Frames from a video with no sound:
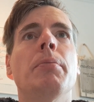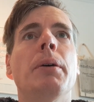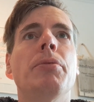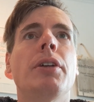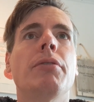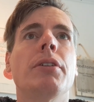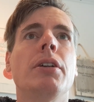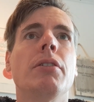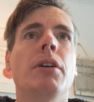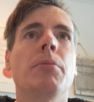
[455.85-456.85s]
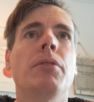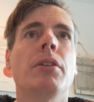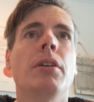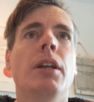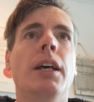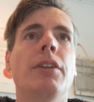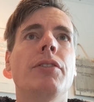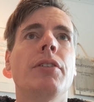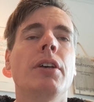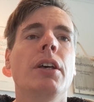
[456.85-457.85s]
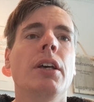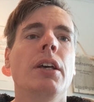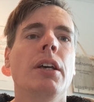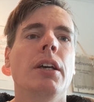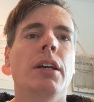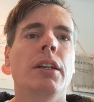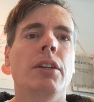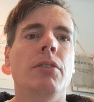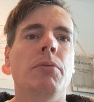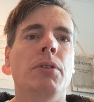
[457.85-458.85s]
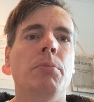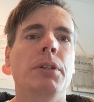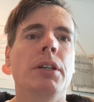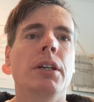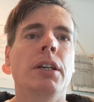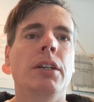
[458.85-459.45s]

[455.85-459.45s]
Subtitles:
perhaps 7 kilograms less, and then you will be